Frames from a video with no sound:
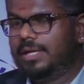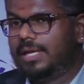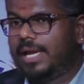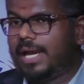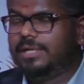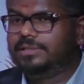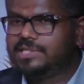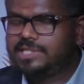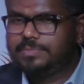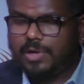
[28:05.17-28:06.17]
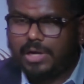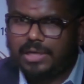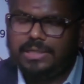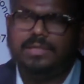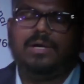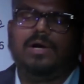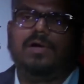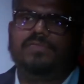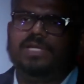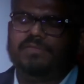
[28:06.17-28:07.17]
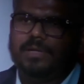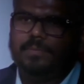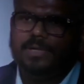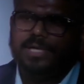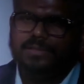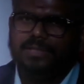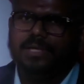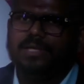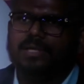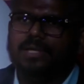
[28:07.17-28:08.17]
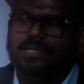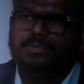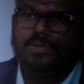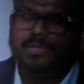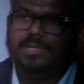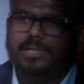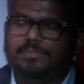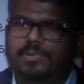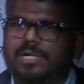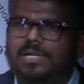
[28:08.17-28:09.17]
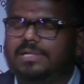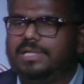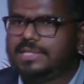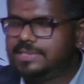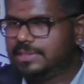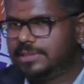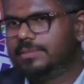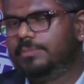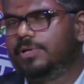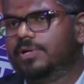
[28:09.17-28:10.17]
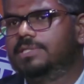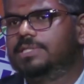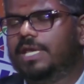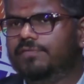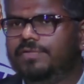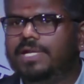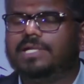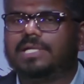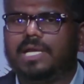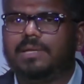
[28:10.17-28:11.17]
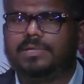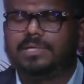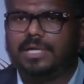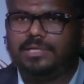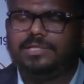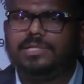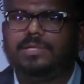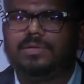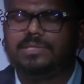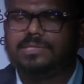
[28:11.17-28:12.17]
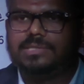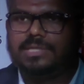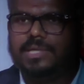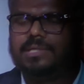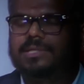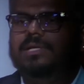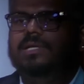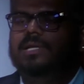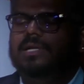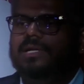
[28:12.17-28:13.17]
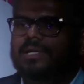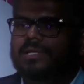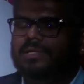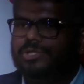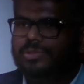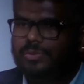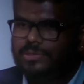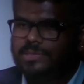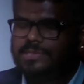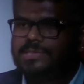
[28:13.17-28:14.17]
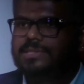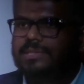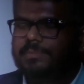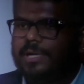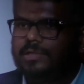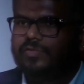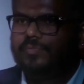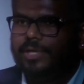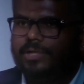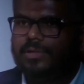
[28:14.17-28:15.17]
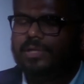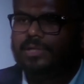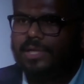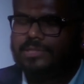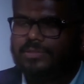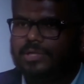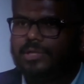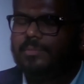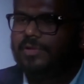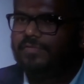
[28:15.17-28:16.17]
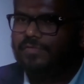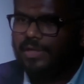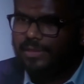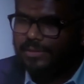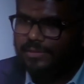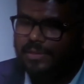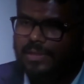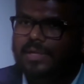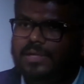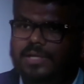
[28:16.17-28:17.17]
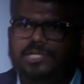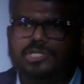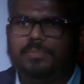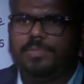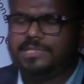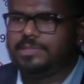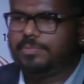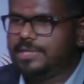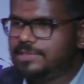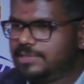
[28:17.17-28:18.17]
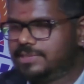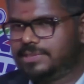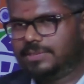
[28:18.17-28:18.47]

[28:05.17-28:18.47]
And this model of development, I think, is going to be an important lesson because every time a country or a state chooses the path of meteoric rise on the economic front, nature pays the price.